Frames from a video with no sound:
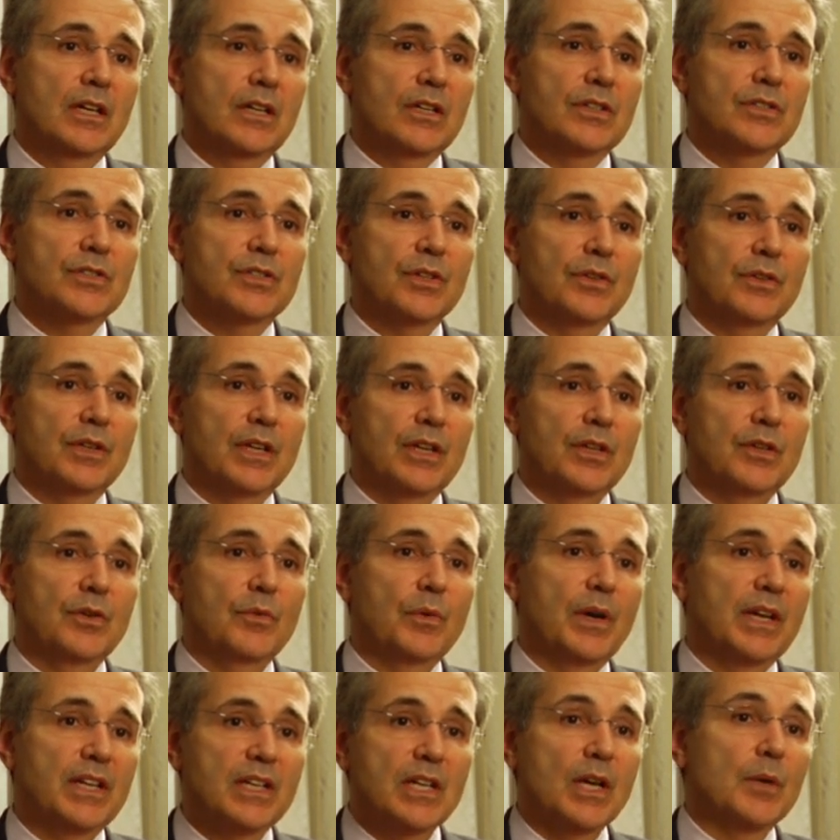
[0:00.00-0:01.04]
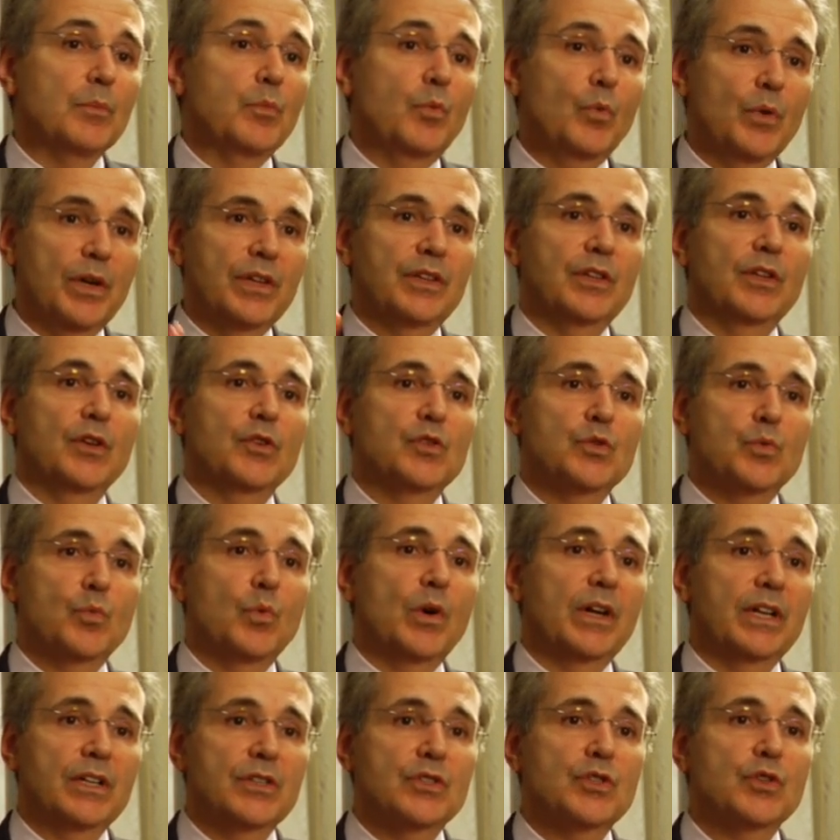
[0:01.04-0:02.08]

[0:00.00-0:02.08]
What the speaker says: so that you end up with those 1 in